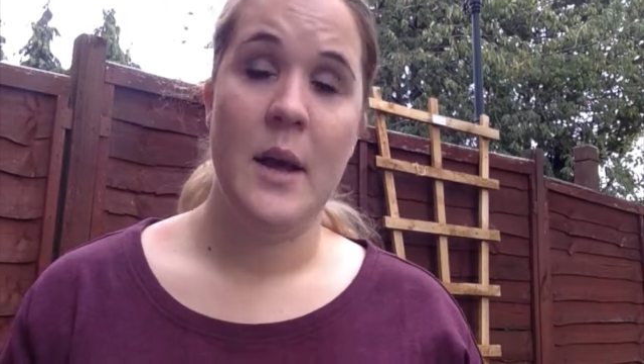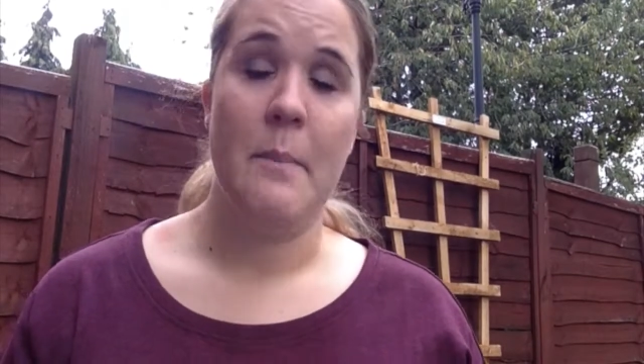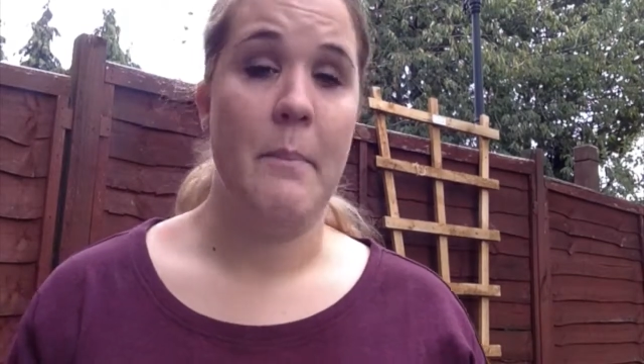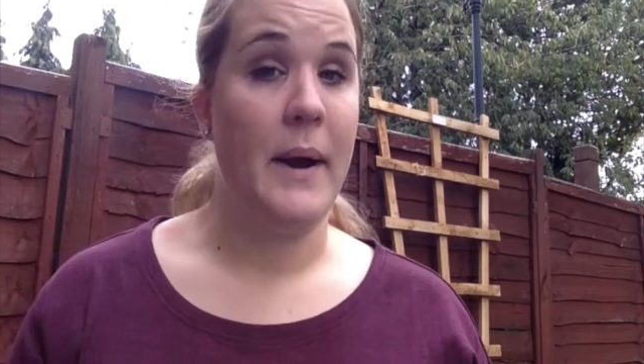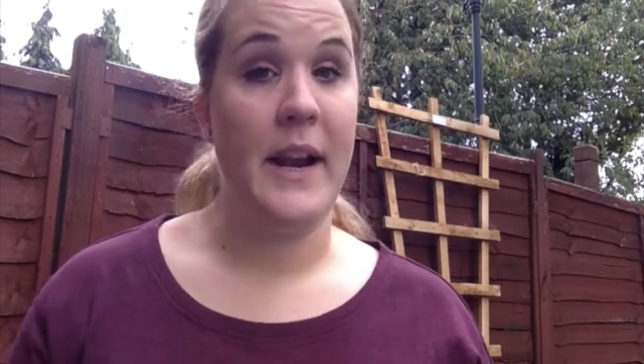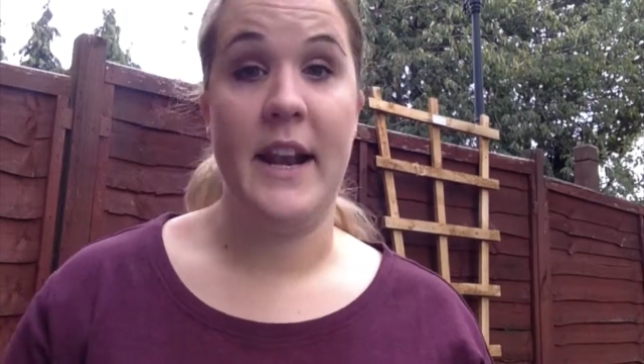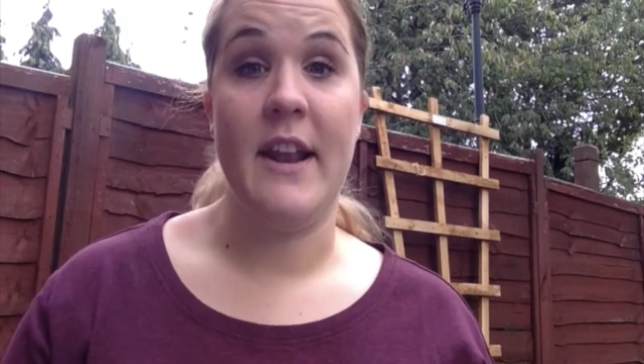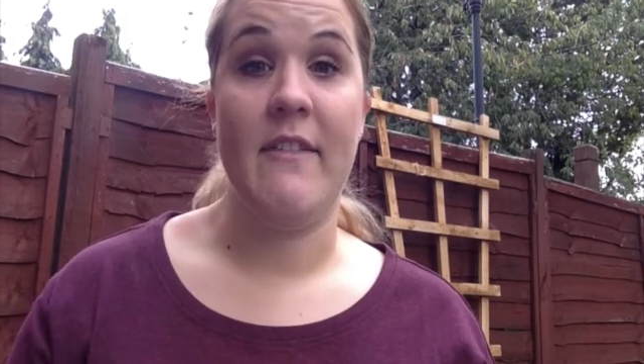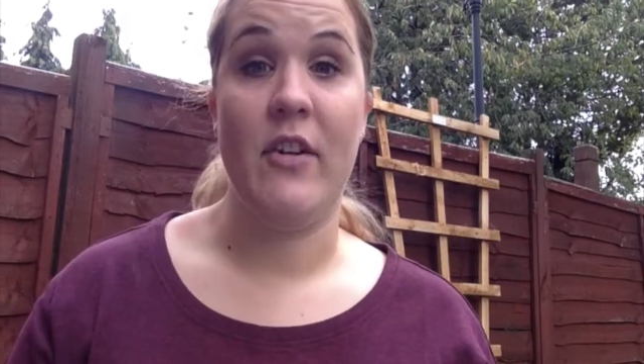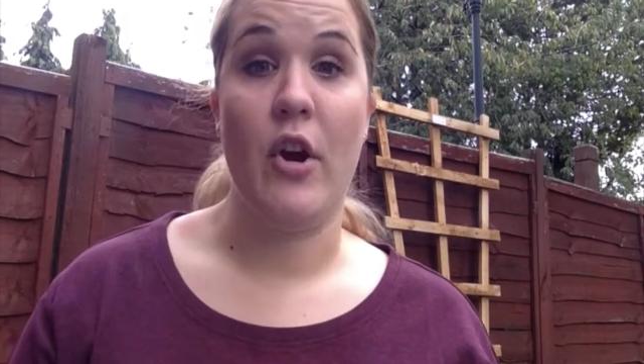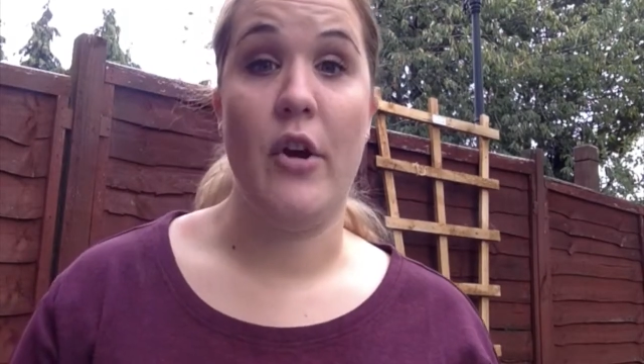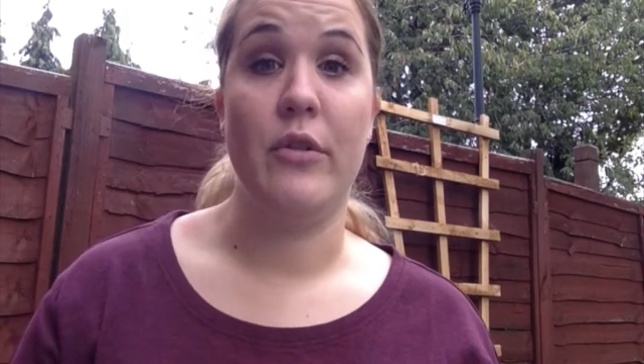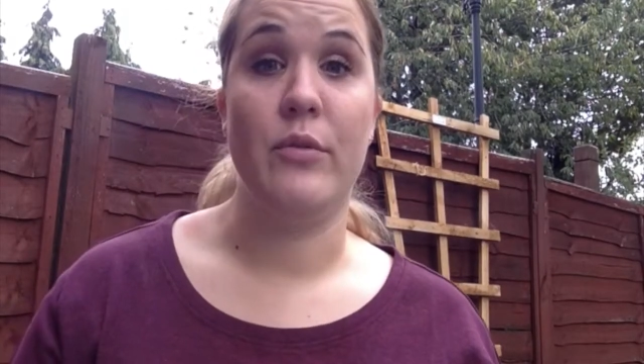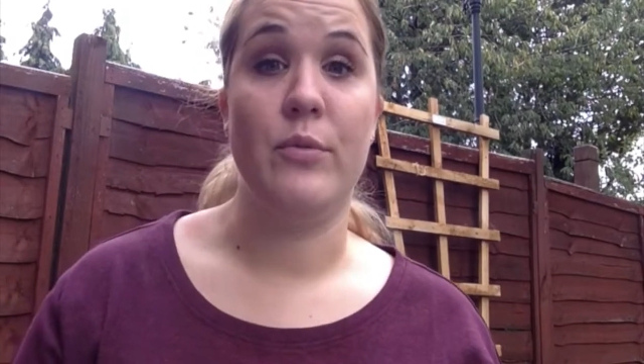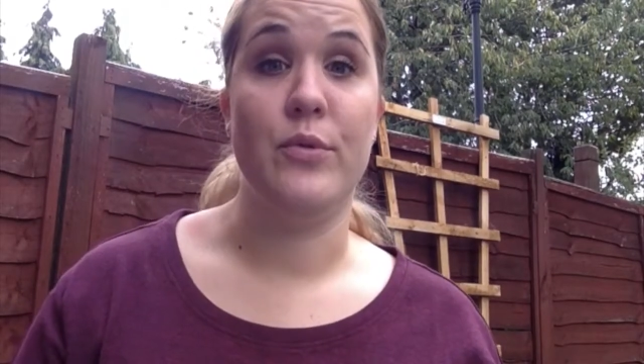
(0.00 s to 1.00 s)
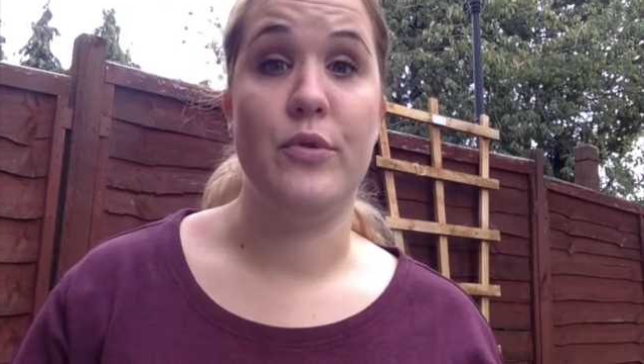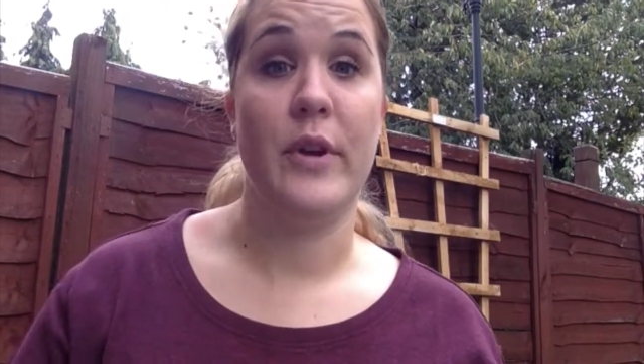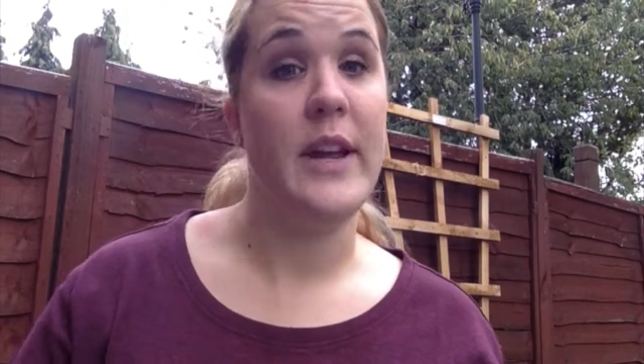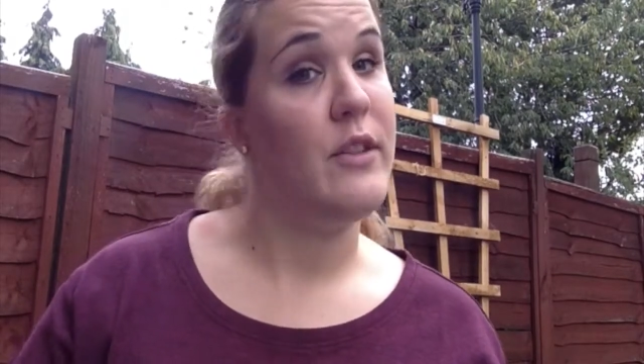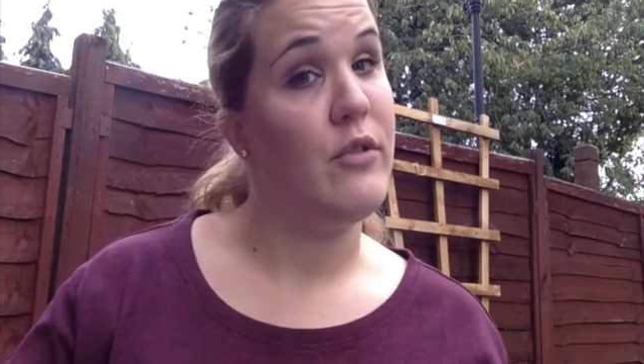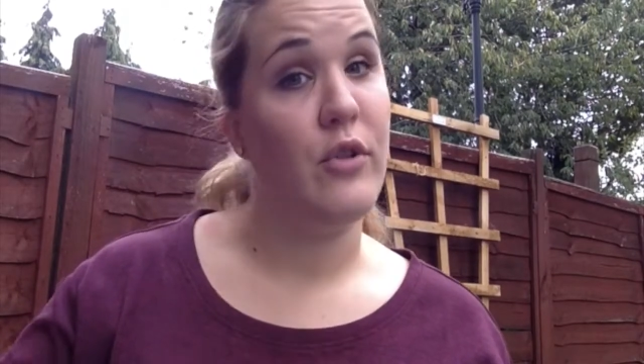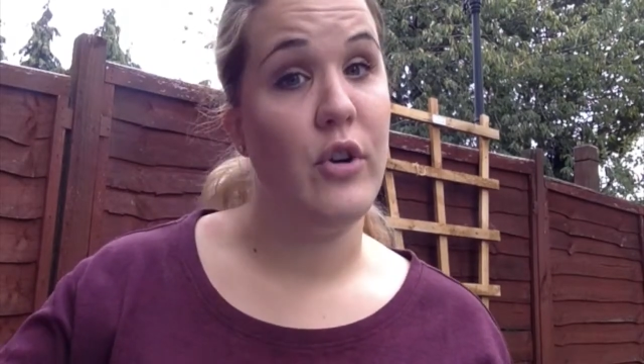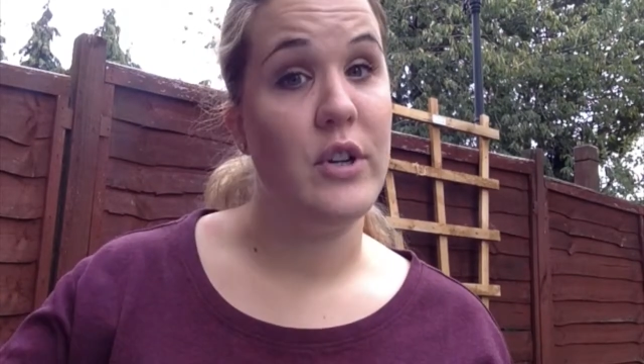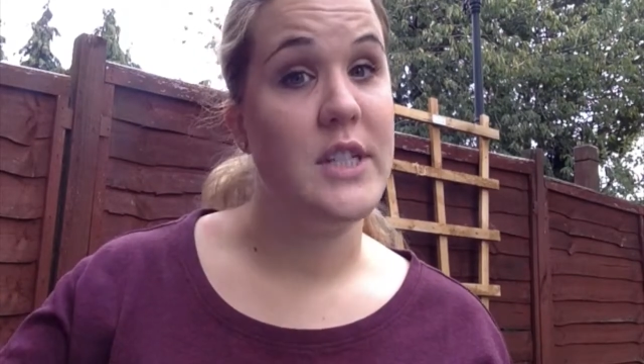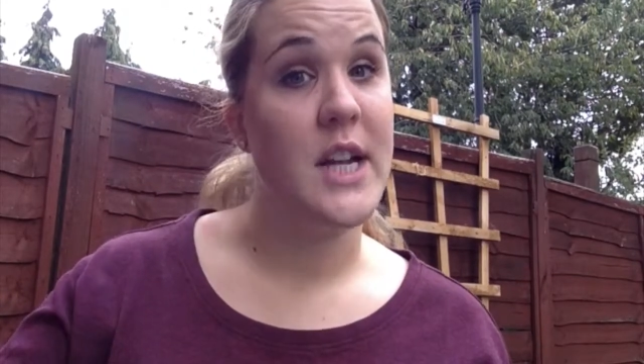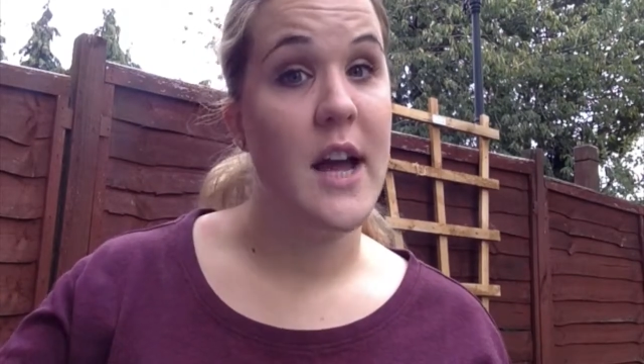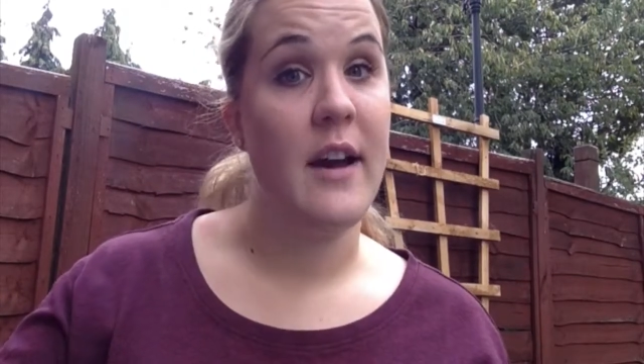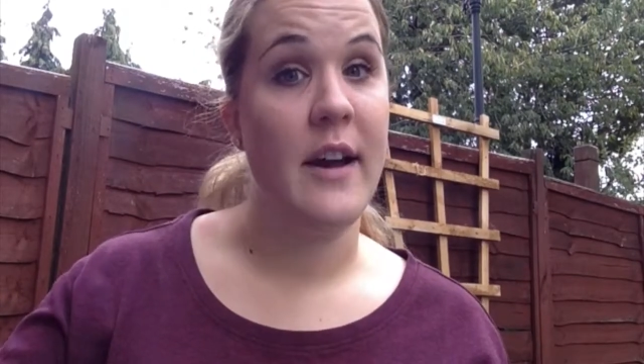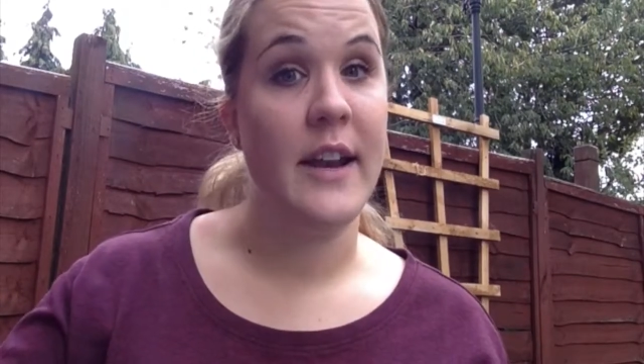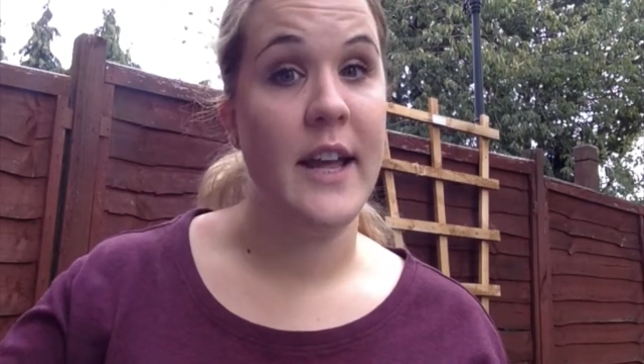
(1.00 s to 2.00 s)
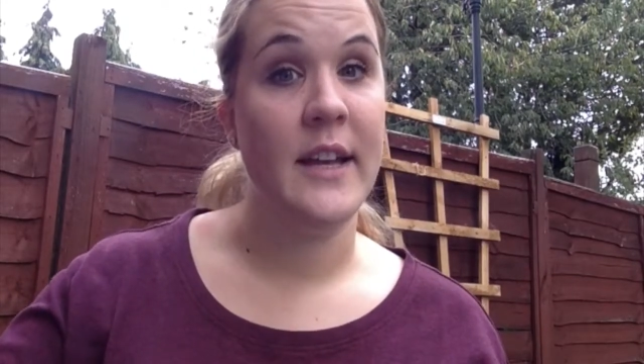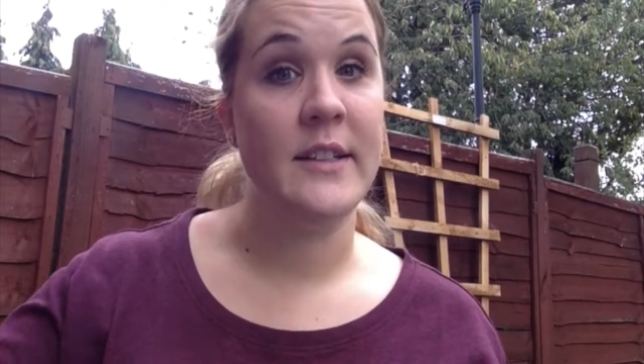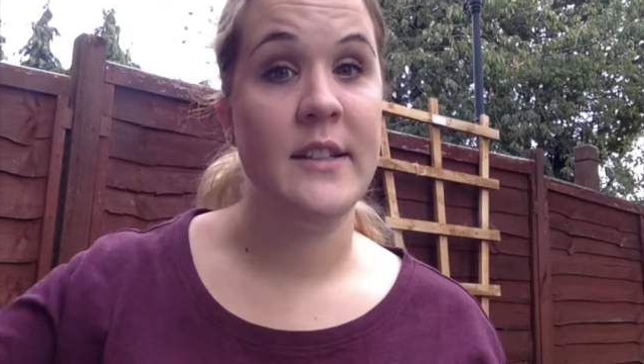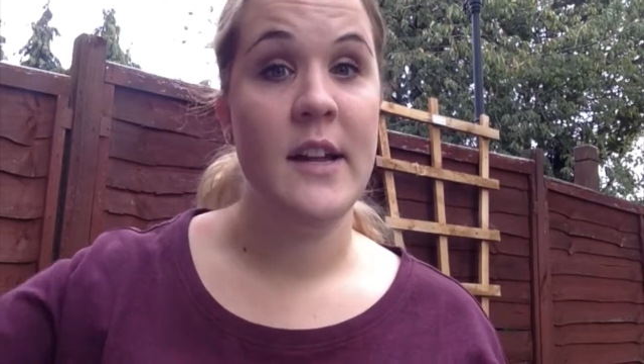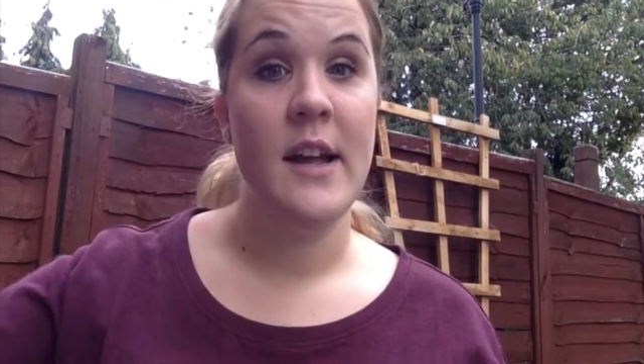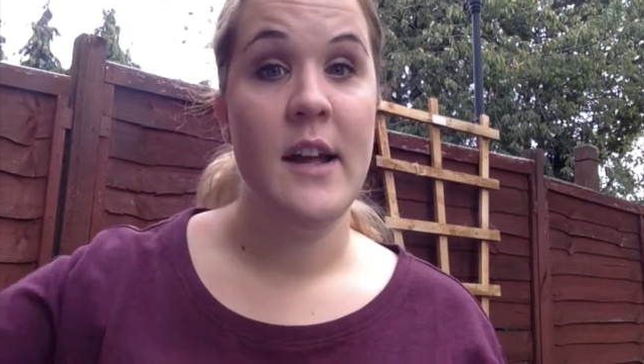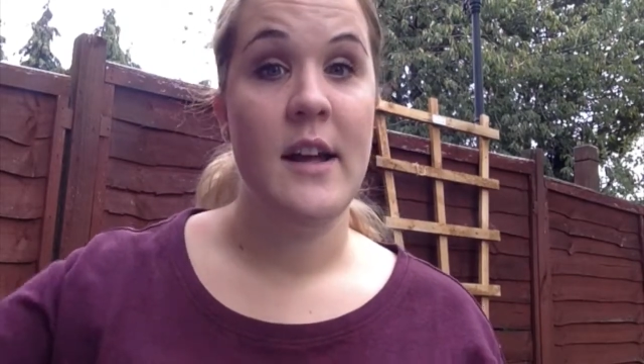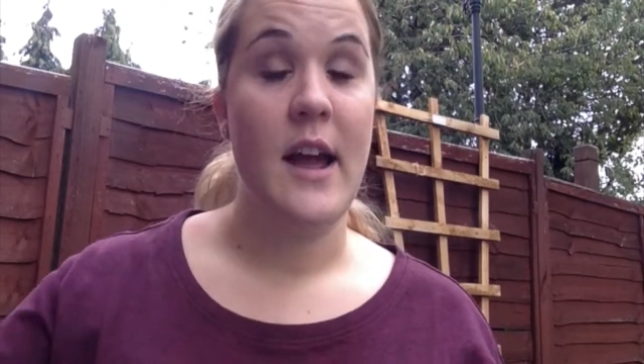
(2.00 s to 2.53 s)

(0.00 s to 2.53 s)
money never grows from trees, you've got to earn it.